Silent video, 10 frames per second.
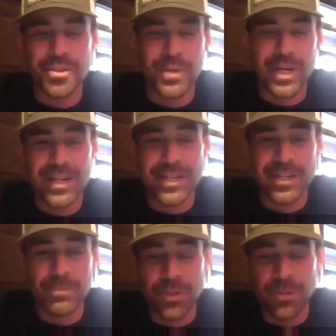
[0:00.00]
what I ended
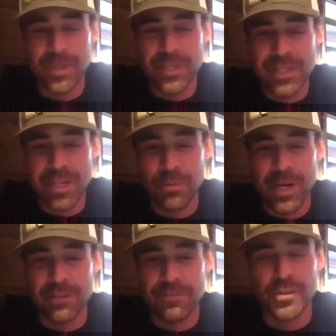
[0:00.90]
up doing is I ran
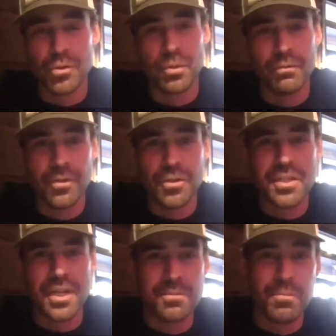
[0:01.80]
a full reverse
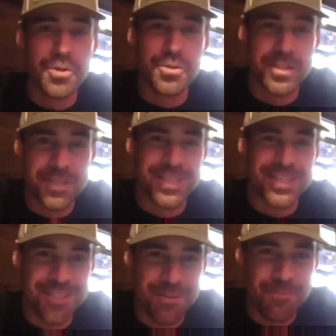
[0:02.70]
osmosis
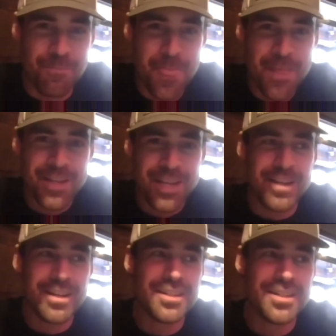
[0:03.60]
system
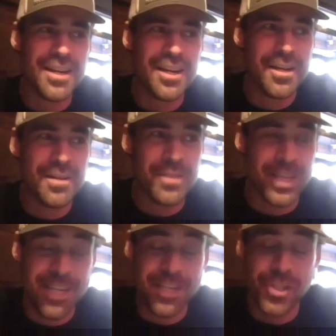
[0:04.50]
in the
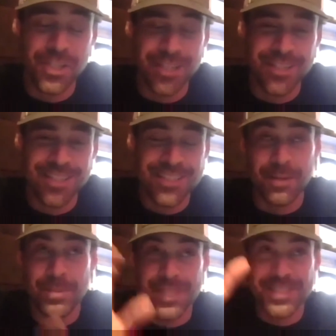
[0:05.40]
kitchen. It's
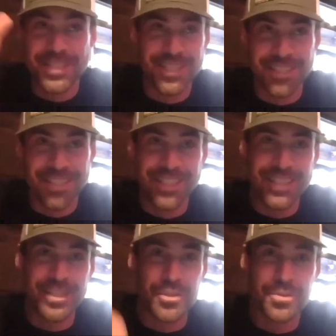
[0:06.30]
up in the ceiling. It
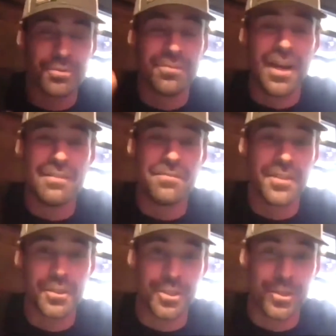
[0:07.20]
goes through 5
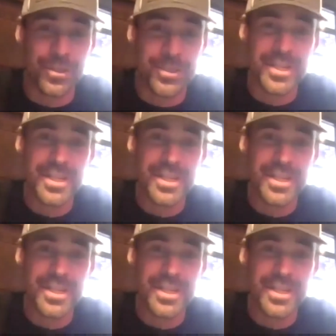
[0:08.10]
filters,